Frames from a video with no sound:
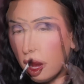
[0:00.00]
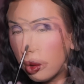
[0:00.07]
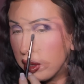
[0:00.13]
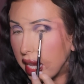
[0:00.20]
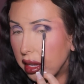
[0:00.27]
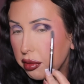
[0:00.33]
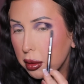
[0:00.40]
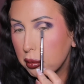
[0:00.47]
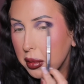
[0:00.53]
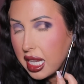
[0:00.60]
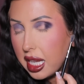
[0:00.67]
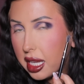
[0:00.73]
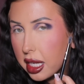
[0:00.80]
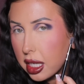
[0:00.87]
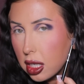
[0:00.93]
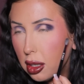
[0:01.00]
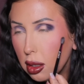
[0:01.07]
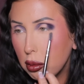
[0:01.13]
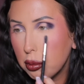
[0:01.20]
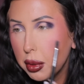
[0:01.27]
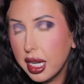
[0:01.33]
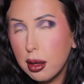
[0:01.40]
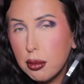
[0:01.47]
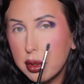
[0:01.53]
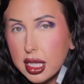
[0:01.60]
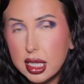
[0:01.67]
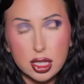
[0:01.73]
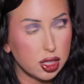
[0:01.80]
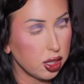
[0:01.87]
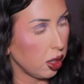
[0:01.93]
Okay, from here, what I
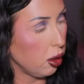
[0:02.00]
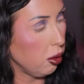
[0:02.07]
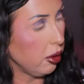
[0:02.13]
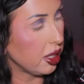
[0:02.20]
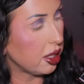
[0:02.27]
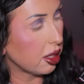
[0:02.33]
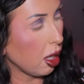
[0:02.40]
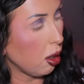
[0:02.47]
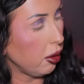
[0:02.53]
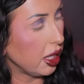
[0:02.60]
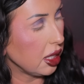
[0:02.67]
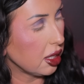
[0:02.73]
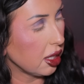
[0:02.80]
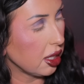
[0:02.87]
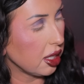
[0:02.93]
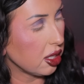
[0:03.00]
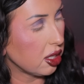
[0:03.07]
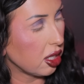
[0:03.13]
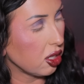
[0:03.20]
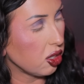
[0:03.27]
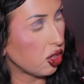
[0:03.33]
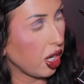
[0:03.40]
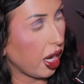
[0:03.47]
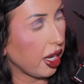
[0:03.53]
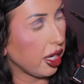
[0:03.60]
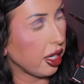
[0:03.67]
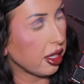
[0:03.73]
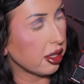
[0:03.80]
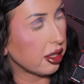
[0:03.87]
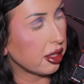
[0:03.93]
want to do is go into this
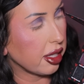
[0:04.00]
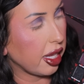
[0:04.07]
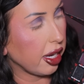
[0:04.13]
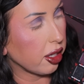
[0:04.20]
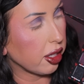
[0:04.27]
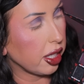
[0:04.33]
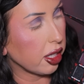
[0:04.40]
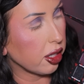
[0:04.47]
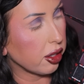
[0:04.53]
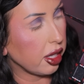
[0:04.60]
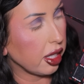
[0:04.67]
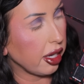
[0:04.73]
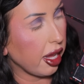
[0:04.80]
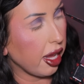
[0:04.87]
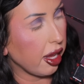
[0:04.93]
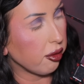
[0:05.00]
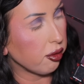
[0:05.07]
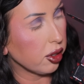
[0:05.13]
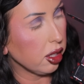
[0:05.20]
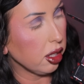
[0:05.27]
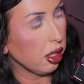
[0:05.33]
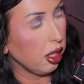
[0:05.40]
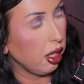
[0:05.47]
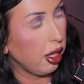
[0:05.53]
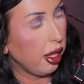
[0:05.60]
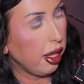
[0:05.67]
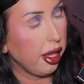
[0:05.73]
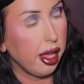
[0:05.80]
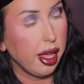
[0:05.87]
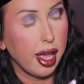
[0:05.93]
shade Scarier Than Ever.
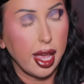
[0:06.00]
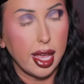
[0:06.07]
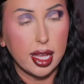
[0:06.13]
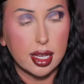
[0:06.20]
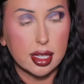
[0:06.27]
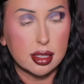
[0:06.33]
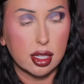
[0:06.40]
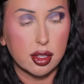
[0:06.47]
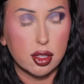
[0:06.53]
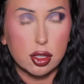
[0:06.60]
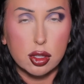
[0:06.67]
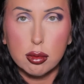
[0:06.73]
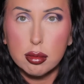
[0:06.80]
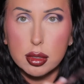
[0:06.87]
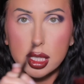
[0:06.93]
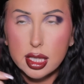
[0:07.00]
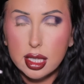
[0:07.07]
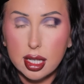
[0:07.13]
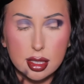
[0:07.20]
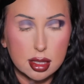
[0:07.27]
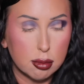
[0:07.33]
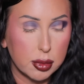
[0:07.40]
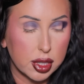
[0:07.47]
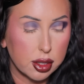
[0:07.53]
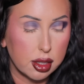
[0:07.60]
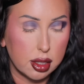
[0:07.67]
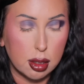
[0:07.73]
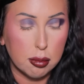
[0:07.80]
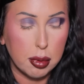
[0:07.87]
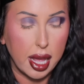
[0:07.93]
And there's a really nice mirror
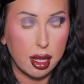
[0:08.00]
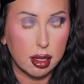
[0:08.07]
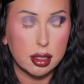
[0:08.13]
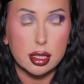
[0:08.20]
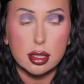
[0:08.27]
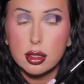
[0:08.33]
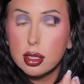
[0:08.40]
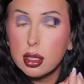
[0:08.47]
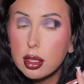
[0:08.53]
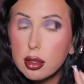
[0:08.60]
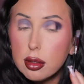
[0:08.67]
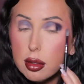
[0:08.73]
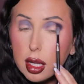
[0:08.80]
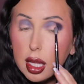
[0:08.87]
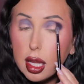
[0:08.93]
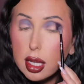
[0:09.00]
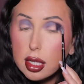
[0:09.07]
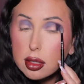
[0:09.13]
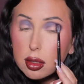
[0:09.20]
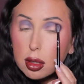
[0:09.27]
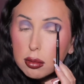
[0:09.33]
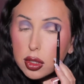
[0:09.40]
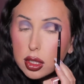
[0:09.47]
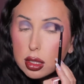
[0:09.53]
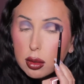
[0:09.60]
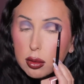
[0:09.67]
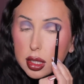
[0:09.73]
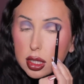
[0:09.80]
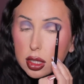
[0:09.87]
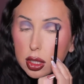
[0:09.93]
in the palette too. So I'm just
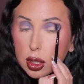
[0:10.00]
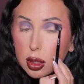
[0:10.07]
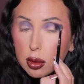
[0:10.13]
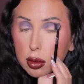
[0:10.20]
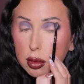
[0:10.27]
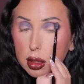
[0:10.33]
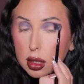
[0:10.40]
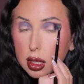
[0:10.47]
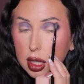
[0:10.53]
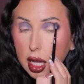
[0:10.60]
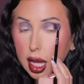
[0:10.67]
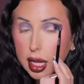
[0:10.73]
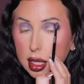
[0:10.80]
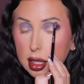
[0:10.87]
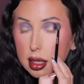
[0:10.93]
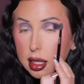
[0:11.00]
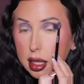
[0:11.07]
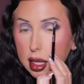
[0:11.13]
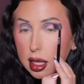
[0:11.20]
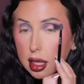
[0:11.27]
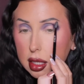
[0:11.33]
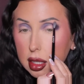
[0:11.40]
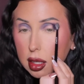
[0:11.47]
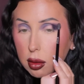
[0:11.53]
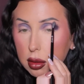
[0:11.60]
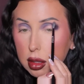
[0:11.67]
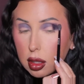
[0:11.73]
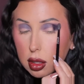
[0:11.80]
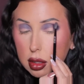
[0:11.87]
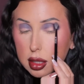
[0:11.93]
going to lightly go
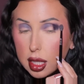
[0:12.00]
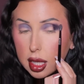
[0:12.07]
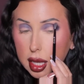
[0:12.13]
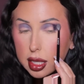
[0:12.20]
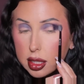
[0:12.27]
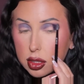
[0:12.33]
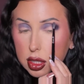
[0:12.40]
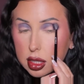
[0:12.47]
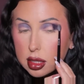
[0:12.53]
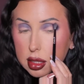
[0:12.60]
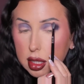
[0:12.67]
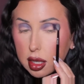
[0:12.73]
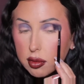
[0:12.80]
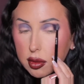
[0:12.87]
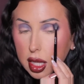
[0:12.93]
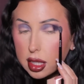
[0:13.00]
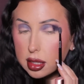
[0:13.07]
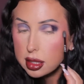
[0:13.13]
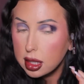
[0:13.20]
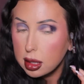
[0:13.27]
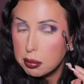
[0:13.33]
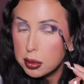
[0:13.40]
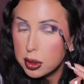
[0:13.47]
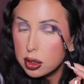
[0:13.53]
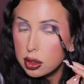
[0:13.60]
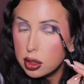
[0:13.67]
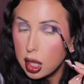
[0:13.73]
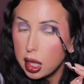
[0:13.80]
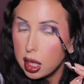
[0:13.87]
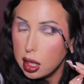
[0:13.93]
along the edges of that deeper
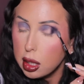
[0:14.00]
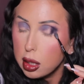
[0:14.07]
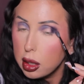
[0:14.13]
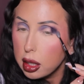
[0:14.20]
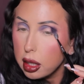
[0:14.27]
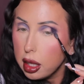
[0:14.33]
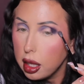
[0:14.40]
shade